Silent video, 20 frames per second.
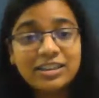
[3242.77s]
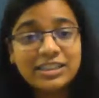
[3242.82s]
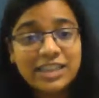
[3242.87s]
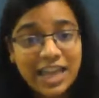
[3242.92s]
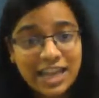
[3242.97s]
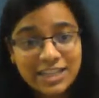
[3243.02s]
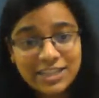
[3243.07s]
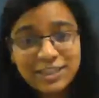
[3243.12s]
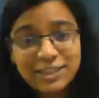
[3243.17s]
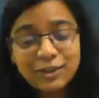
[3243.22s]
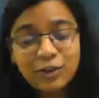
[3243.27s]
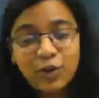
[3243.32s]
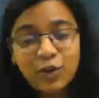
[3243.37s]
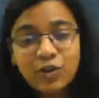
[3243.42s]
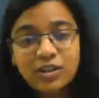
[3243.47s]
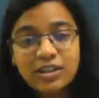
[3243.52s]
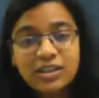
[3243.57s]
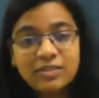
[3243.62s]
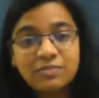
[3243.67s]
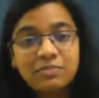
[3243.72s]
Thanks a
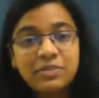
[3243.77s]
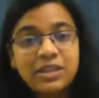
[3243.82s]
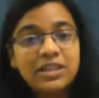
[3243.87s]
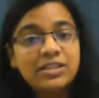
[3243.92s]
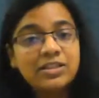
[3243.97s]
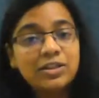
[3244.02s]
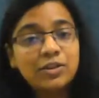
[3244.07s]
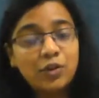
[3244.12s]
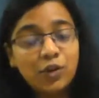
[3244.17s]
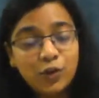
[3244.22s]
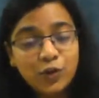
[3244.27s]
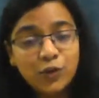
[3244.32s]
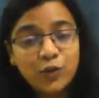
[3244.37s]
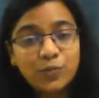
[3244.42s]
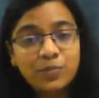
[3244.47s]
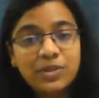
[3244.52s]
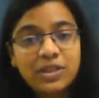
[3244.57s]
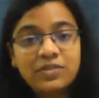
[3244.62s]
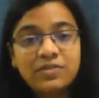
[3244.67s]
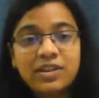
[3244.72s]
lot. It means a lot
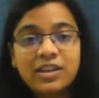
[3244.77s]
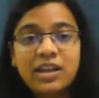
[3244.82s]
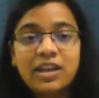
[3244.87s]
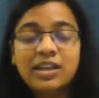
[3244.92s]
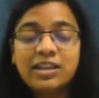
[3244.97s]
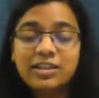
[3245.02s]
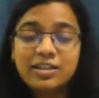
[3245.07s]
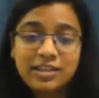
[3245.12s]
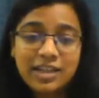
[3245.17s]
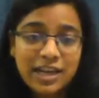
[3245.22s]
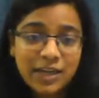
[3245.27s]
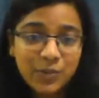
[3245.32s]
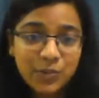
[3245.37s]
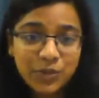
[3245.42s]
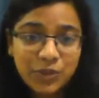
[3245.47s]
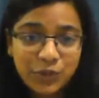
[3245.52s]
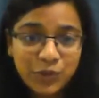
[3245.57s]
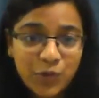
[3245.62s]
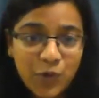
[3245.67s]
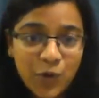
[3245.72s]
to me when I interact
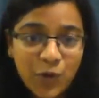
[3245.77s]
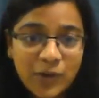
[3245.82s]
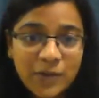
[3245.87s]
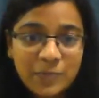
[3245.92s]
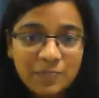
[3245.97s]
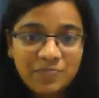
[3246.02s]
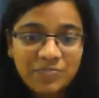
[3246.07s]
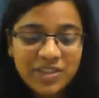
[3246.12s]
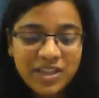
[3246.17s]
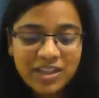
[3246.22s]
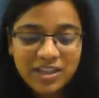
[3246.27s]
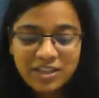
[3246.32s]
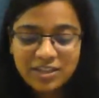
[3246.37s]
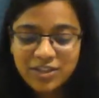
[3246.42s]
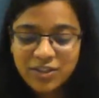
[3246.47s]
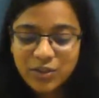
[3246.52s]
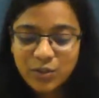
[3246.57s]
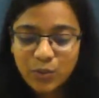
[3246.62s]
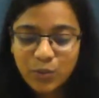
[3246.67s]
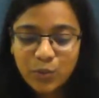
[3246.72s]
with you all.
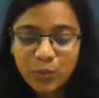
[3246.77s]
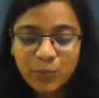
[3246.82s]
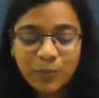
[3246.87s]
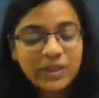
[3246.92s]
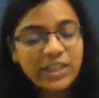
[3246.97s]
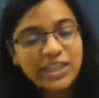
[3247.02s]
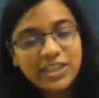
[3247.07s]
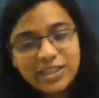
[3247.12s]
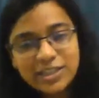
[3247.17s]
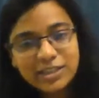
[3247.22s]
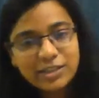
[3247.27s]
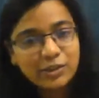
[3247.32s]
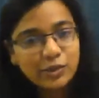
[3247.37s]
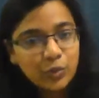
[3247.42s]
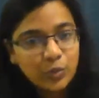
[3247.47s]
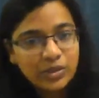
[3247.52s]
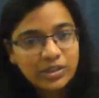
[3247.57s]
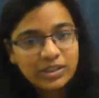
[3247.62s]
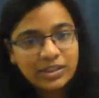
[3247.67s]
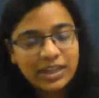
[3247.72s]
So please
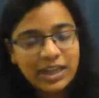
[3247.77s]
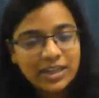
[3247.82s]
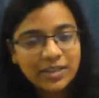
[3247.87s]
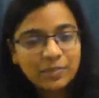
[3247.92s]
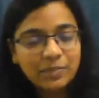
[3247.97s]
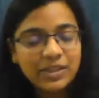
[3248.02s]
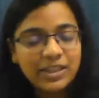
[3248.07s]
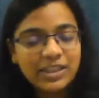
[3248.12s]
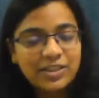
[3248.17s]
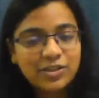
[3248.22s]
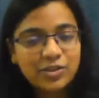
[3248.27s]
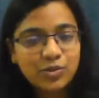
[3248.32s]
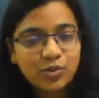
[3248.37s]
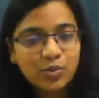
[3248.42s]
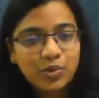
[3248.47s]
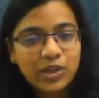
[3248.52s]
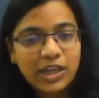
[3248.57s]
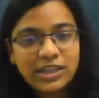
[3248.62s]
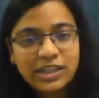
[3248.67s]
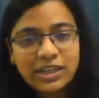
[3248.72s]
do interact, please
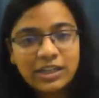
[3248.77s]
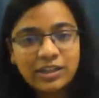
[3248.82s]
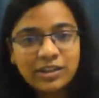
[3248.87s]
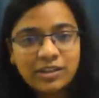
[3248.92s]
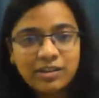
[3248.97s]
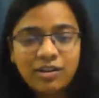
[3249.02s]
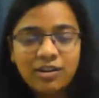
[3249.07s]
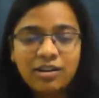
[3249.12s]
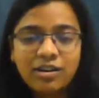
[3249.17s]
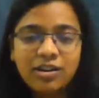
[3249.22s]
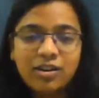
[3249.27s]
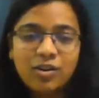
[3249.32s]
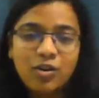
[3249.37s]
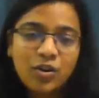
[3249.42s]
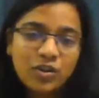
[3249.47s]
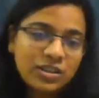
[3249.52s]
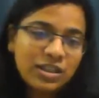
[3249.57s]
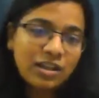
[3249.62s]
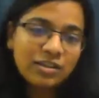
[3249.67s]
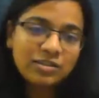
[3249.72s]
do attend
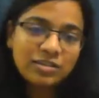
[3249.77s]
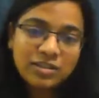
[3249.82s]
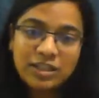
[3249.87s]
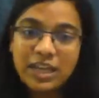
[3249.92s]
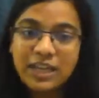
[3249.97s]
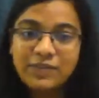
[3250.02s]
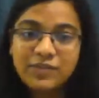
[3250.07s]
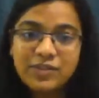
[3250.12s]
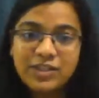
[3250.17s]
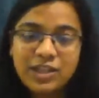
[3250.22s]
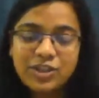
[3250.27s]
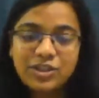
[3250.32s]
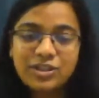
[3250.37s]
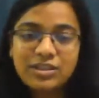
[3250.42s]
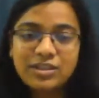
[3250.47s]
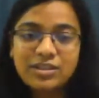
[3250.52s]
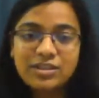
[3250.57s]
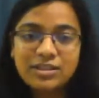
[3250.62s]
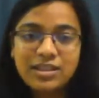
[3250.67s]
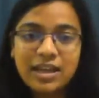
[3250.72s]
all other live
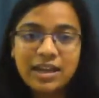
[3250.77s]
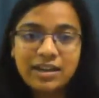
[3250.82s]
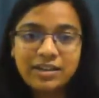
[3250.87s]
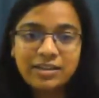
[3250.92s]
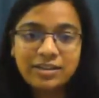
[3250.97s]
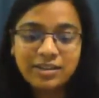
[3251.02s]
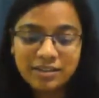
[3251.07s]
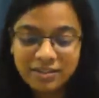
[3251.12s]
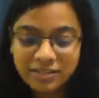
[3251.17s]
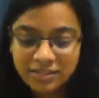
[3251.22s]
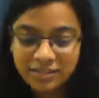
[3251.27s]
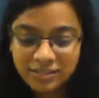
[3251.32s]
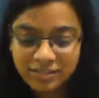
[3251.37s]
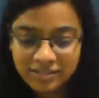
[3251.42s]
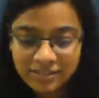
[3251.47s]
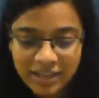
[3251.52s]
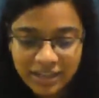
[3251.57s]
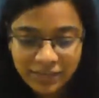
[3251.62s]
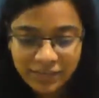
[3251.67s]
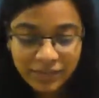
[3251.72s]
sessions that
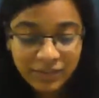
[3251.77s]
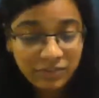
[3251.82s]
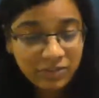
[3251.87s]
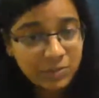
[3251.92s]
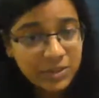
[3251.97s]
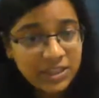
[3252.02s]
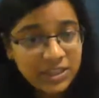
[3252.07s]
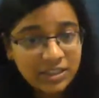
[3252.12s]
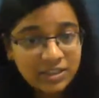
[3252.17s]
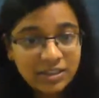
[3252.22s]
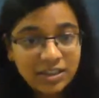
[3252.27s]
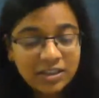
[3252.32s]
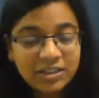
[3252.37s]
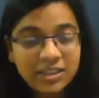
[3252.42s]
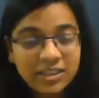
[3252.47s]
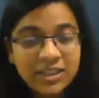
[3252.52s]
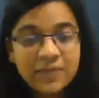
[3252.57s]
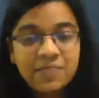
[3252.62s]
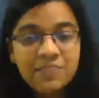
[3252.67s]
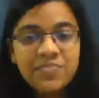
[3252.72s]
we will be
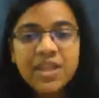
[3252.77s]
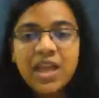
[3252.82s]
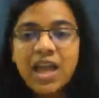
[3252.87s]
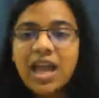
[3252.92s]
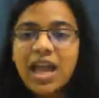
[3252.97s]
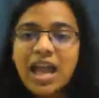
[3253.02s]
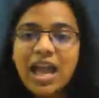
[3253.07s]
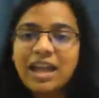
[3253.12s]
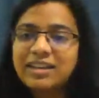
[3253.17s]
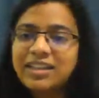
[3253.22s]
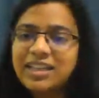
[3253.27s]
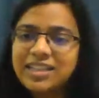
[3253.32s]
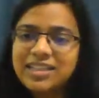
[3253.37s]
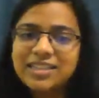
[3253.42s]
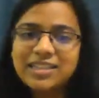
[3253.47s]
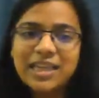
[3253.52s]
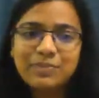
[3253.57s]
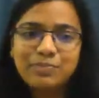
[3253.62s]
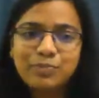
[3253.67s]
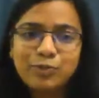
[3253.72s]
conducting. And
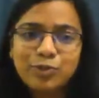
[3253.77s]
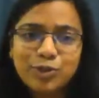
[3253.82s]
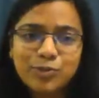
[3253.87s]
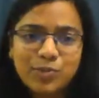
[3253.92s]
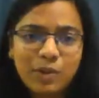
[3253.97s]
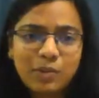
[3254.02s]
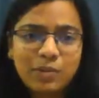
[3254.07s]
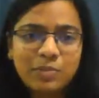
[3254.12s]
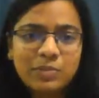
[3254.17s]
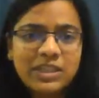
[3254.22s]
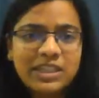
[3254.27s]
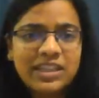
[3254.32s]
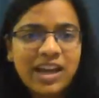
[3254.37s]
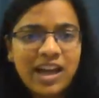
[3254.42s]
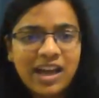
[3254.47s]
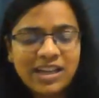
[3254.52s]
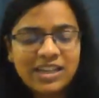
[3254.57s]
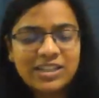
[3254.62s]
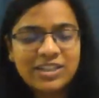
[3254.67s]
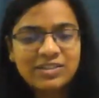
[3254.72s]
next time, most probably,
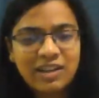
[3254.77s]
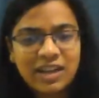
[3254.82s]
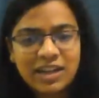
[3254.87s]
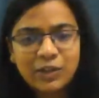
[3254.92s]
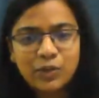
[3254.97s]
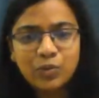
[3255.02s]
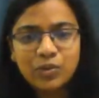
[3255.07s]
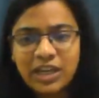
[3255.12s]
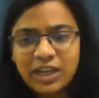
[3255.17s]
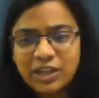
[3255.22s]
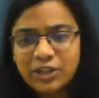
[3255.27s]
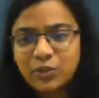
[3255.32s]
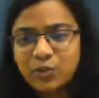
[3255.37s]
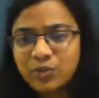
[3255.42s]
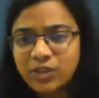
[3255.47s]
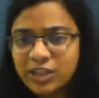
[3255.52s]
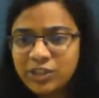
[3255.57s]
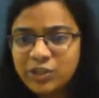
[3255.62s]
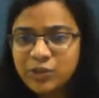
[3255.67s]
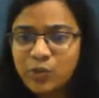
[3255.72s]
I'll try to get
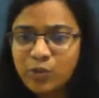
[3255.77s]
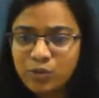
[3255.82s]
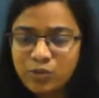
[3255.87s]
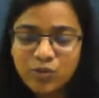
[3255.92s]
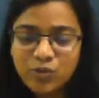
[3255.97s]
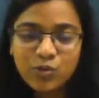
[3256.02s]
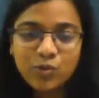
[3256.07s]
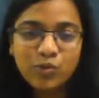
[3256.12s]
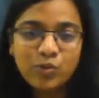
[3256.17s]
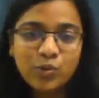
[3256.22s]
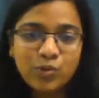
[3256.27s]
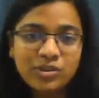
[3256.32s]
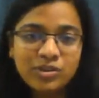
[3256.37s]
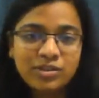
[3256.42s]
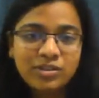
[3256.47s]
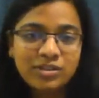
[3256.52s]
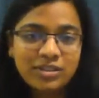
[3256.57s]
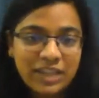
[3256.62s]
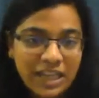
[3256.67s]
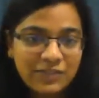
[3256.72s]
Yogesh also to
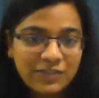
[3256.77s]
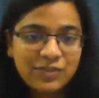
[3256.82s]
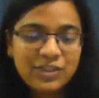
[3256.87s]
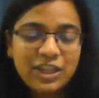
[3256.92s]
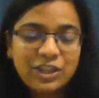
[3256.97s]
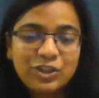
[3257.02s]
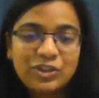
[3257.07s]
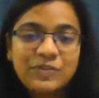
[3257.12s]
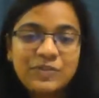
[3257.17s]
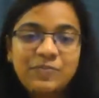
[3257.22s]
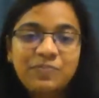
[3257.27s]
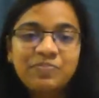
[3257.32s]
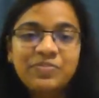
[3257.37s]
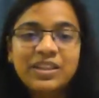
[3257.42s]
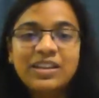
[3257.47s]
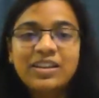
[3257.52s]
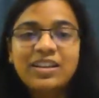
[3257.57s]
the live session.